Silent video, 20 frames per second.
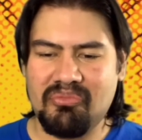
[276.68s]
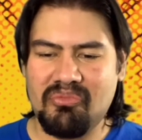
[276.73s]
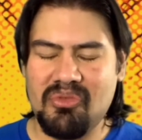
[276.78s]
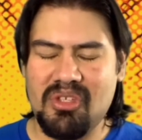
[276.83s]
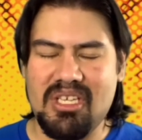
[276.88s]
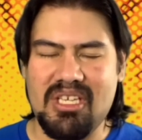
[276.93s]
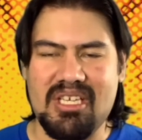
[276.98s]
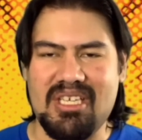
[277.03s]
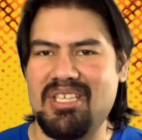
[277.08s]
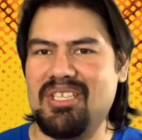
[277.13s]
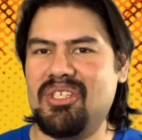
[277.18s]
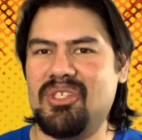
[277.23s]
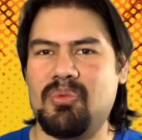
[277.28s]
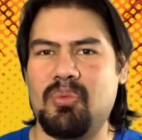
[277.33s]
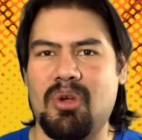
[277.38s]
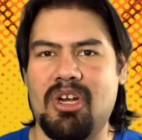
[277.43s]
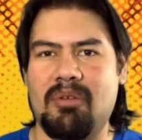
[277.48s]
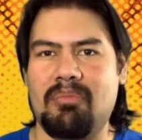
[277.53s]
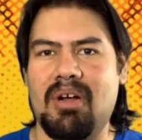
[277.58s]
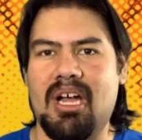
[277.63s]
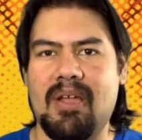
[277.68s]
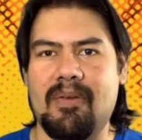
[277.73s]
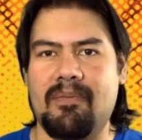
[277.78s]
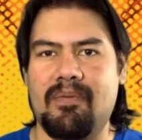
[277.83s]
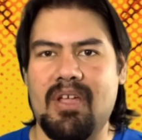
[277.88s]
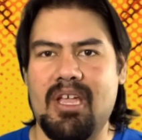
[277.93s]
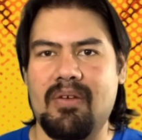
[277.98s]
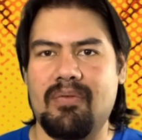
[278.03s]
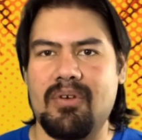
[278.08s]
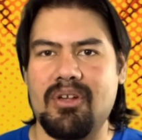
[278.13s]
is one of my
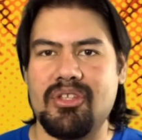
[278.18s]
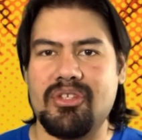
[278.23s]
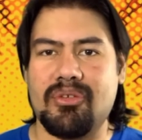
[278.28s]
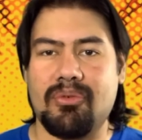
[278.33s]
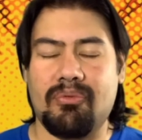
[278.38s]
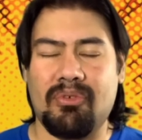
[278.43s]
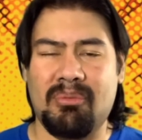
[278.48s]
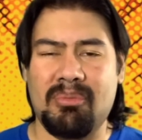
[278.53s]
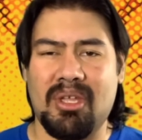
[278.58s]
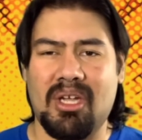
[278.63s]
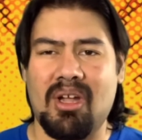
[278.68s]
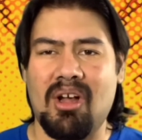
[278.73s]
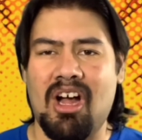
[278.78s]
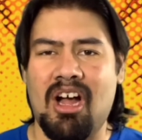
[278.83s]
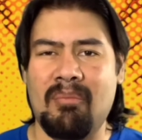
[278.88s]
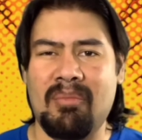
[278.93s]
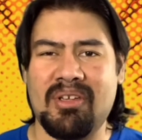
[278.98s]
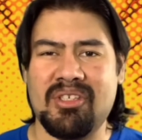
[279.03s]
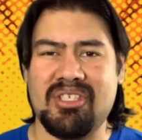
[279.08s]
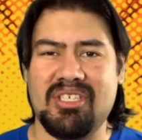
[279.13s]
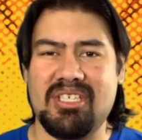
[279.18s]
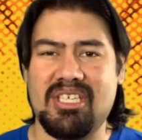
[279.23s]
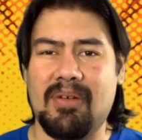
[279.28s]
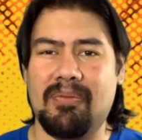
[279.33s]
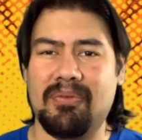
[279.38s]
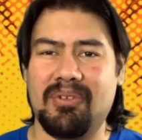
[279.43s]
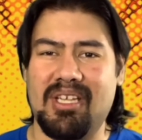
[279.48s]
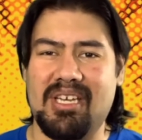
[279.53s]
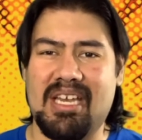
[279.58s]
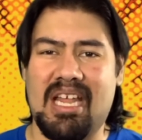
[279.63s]
favorites from the comics, and
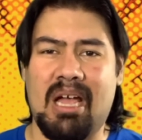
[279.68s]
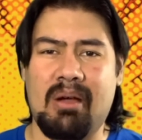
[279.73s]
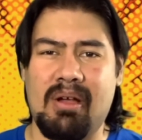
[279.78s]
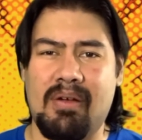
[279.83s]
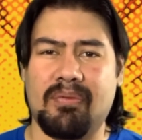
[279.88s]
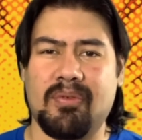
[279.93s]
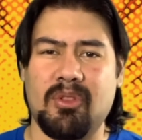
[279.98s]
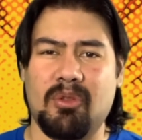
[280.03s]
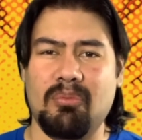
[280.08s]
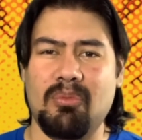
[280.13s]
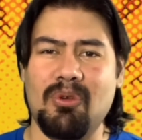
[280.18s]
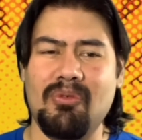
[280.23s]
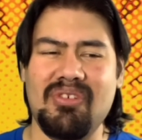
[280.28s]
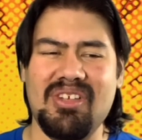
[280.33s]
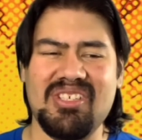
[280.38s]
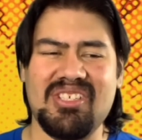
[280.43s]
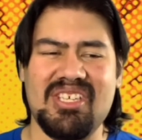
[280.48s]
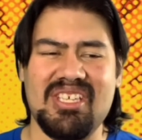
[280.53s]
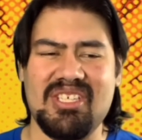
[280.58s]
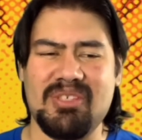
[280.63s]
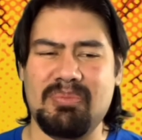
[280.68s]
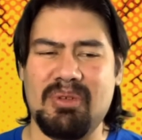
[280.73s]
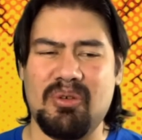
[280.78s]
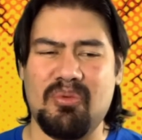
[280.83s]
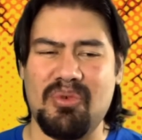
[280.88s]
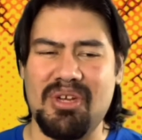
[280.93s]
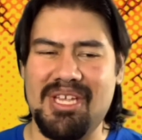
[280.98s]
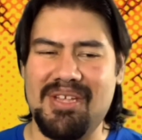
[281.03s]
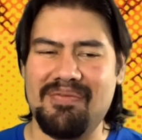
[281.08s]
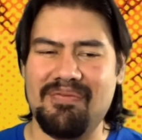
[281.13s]
definitely now after the movies he's been
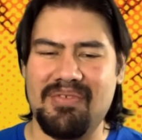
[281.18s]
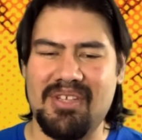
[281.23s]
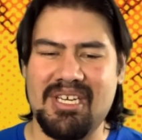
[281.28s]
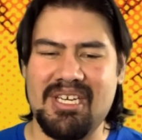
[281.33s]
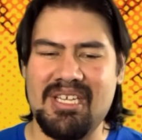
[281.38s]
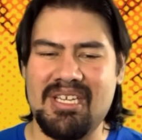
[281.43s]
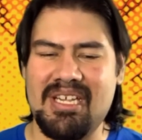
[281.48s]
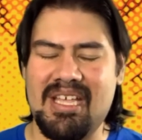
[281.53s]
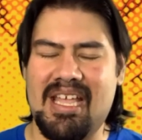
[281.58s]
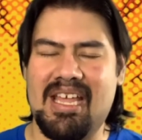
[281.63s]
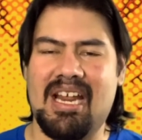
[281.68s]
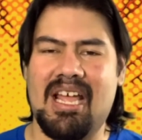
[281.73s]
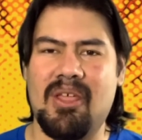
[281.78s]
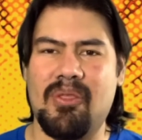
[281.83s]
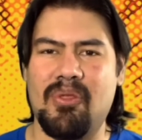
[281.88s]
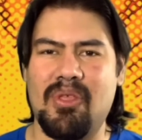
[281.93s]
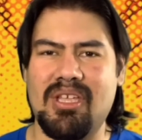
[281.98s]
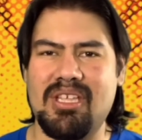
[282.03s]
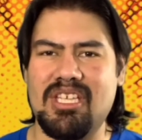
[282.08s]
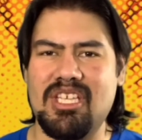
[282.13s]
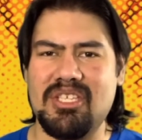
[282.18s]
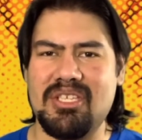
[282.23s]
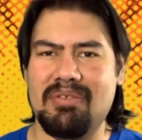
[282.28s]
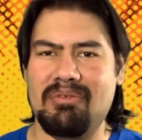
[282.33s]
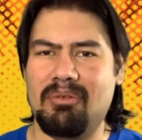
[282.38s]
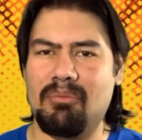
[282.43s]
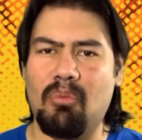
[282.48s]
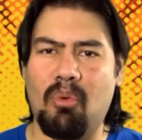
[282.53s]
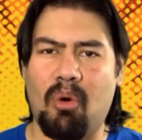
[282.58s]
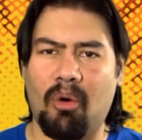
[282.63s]
reinvented, and I think he's
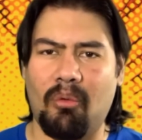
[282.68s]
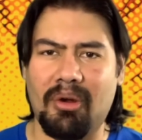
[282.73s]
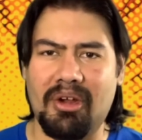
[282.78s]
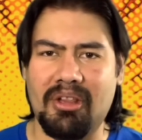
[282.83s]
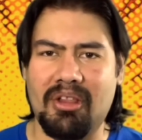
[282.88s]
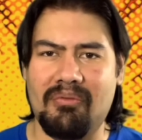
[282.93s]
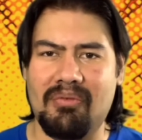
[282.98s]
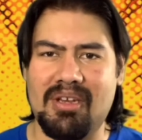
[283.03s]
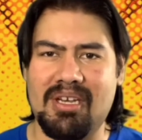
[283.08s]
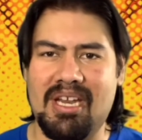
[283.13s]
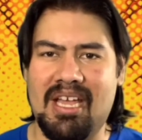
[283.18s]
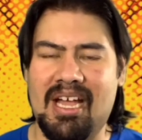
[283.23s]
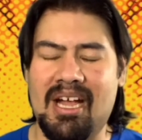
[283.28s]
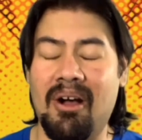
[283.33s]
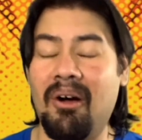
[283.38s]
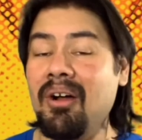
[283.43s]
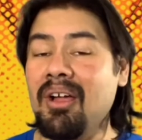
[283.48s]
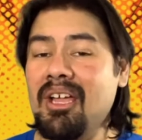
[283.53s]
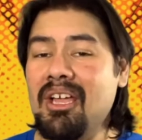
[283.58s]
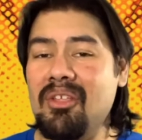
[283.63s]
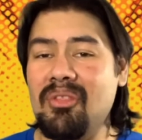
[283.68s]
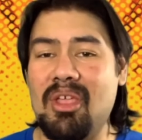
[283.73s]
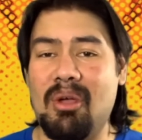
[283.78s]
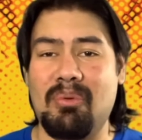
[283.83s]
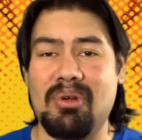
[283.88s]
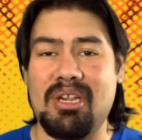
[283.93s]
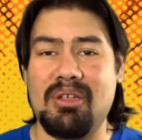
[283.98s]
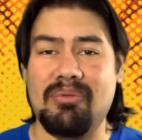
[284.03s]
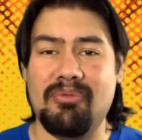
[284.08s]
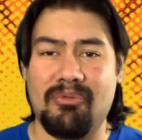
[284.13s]
even more relevant now than
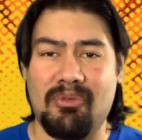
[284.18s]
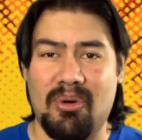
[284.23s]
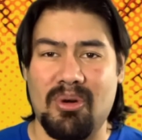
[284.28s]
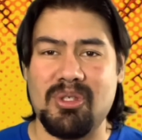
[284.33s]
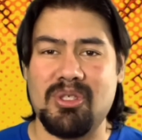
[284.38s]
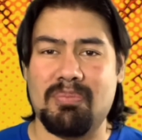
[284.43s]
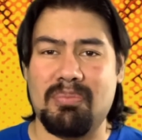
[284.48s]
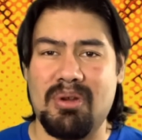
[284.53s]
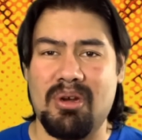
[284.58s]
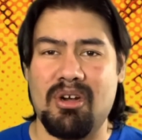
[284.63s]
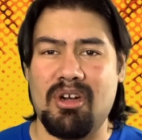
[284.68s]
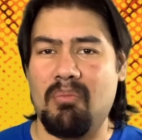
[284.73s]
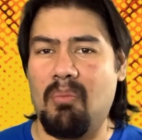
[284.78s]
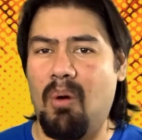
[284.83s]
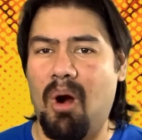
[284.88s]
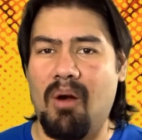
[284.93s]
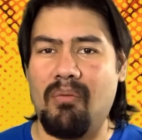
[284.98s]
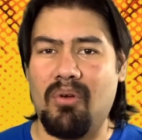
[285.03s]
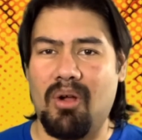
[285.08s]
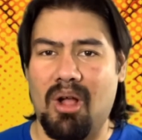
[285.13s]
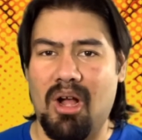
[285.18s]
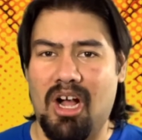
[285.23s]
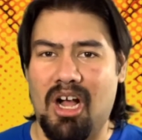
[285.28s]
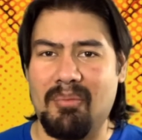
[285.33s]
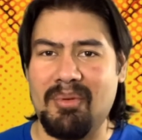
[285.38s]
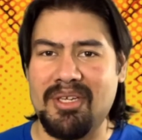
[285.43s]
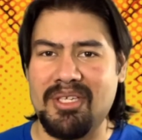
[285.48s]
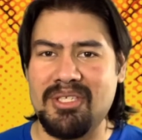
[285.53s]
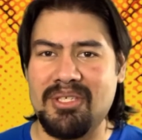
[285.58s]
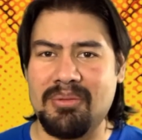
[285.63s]
when he first appeared in Marvel
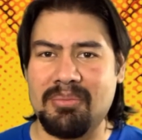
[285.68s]
Comics.